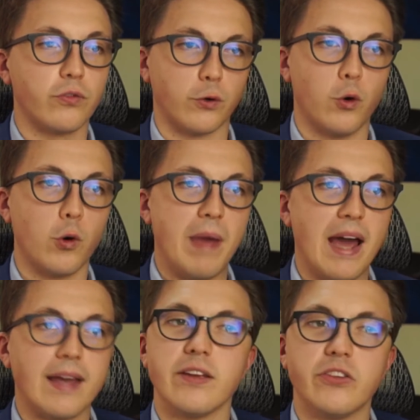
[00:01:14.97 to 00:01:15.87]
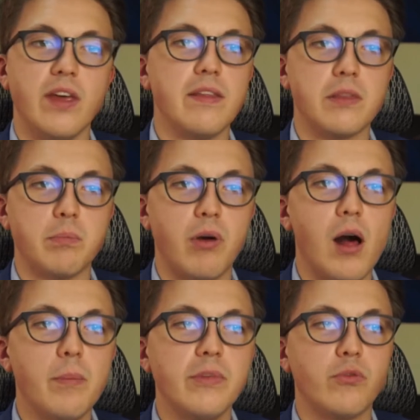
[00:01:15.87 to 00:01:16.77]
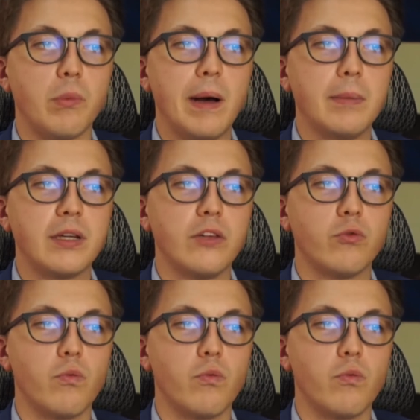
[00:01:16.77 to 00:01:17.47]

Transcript: for court packing say that the problem is Republicans